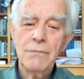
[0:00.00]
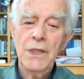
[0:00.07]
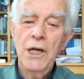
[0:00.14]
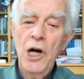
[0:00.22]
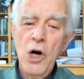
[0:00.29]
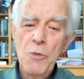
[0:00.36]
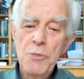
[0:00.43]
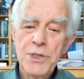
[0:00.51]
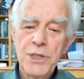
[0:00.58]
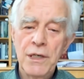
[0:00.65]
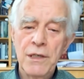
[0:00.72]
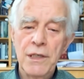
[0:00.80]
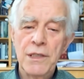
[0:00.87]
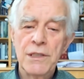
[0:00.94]

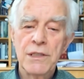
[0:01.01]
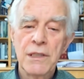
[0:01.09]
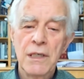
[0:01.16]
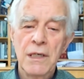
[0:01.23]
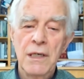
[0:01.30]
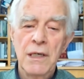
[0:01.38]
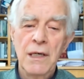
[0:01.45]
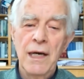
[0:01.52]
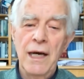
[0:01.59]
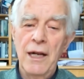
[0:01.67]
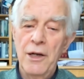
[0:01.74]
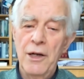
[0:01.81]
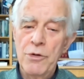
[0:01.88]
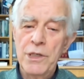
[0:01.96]
homesickness,
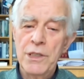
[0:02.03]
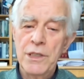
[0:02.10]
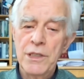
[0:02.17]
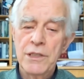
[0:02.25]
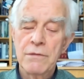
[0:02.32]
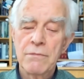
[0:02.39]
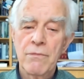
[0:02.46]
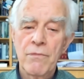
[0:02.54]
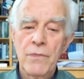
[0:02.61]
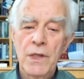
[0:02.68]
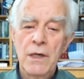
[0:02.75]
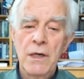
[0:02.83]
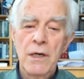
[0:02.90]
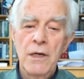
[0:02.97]
and loneliness.
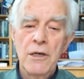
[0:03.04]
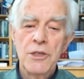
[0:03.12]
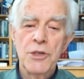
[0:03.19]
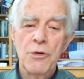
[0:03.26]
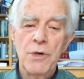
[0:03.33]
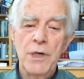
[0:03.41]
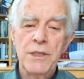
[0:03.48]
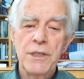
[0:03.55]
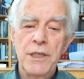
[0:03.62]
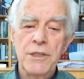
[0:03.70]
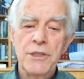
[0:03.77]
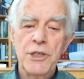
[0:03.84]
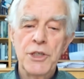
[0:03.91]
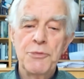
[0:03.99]
So it,
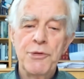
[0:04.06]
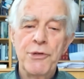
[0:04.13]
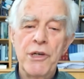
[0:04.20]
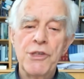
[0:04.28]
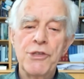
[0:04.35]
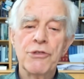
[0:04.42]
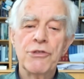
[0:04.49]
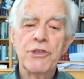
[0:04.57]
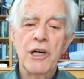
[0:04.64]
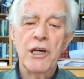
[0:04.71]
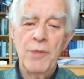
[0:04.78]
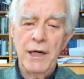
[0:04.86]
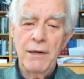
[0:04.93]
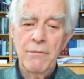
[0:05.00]
it's a spiritual
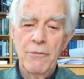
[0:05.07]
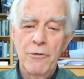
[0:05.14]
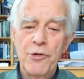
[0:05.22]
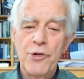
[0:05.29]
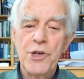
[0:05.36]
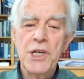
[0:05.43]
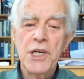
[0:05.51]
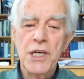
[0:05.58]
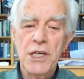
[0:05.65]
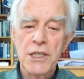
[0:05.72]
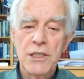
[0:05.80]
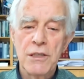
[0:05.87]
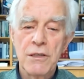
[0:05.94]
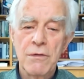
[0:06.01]
trauma for
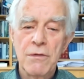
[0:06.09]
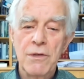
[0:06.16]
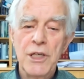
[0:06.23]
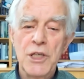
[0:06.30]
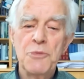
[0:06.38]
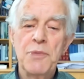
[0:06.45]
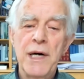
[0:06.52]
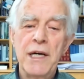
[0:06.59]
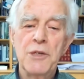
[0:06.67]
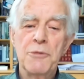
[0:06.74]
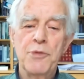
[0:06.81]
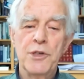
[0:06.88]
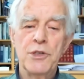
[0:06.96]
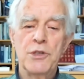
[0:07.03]
years, despite the
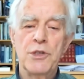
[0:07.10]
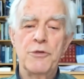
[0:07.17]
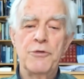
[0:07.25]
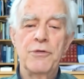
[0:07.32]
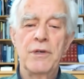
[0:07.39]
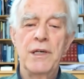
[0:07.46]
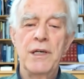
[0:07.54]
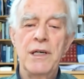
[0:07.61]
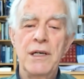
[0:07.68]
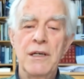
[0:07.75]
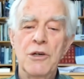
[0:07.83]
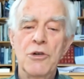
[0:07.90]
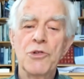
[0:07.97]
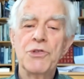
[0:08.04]
positive
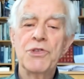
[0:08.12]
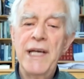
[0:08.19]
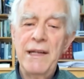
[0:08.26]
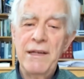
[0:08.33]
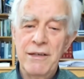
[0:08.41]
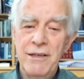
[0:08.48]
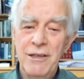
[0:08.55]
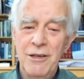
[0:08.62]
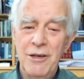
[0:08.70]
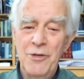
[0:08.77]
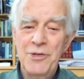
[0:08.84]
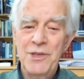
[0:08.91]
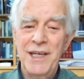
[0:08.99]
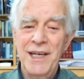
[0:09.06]
content
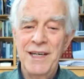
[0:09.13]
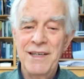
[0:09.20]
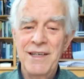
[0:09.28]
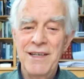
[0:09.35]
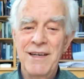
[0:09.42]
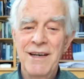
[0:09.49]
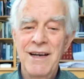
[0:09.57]
of the NDE,